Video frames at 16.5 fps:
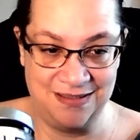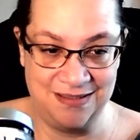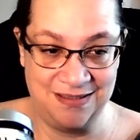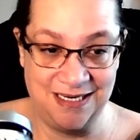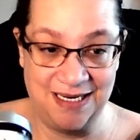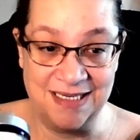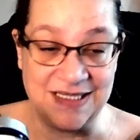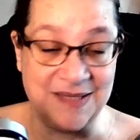
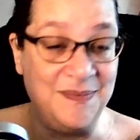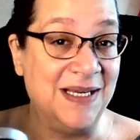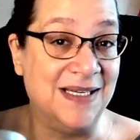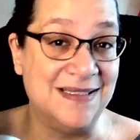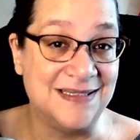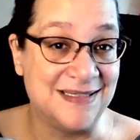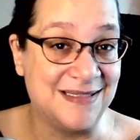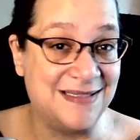It
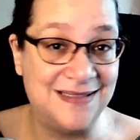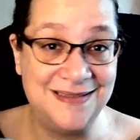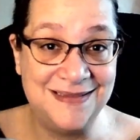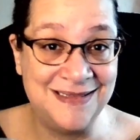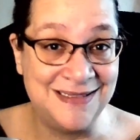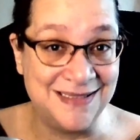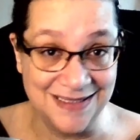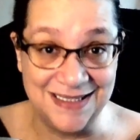smells
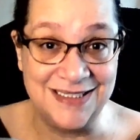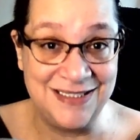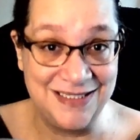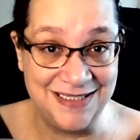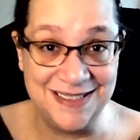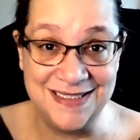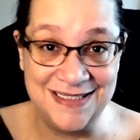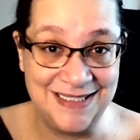
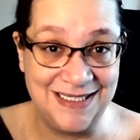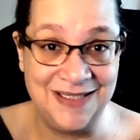delicious.